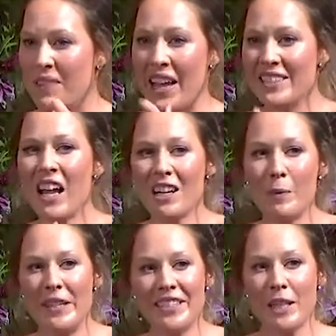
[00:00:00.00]
It's not going to
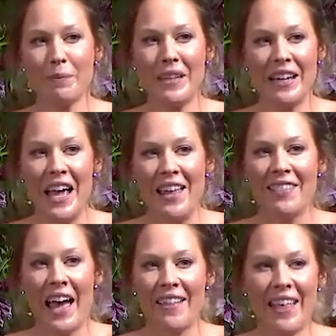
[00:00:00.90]
be something
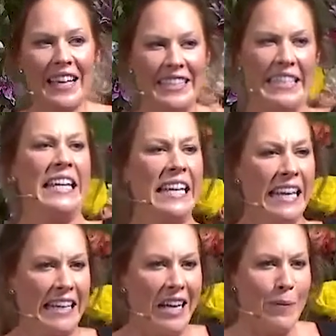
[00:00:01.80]
that, that is
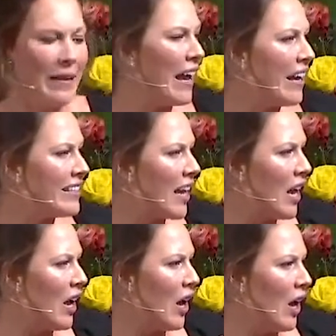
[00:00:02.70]
needed because
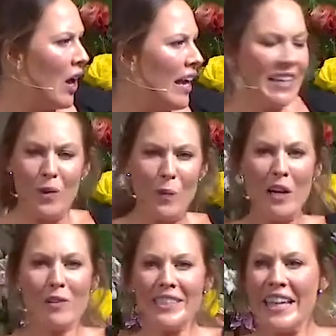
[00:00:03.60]
we
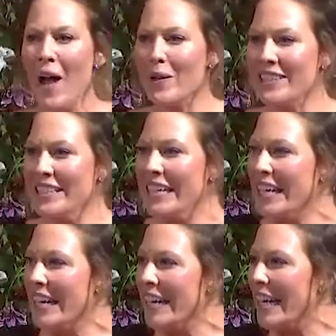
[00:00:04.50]
don't see how it's
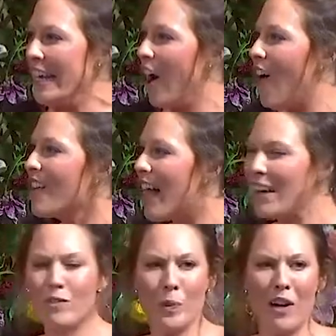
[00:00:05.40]
needed in our
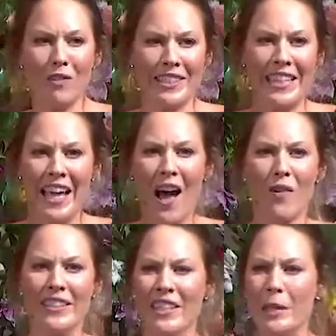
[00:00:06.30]
lives. We don't see how
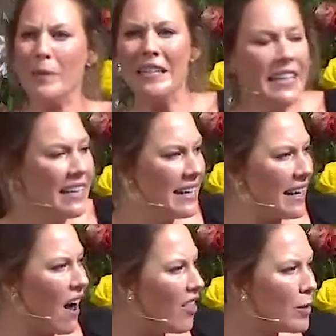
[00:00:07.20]
it's going to be needed
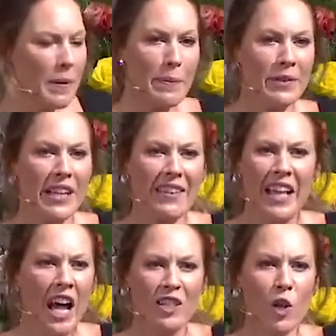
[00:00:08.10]
in other people's lives.
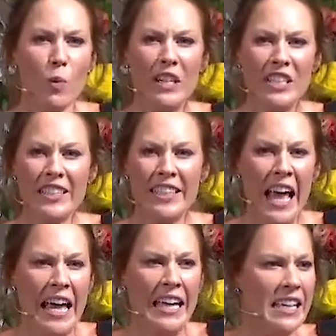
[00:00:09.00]
So we just
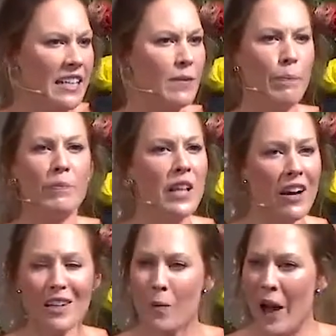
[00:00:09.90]

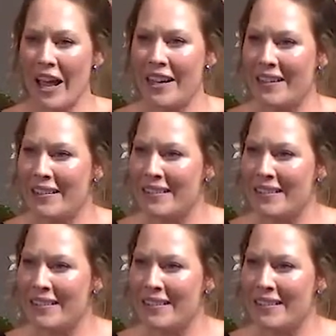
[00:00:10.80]
tuck it away.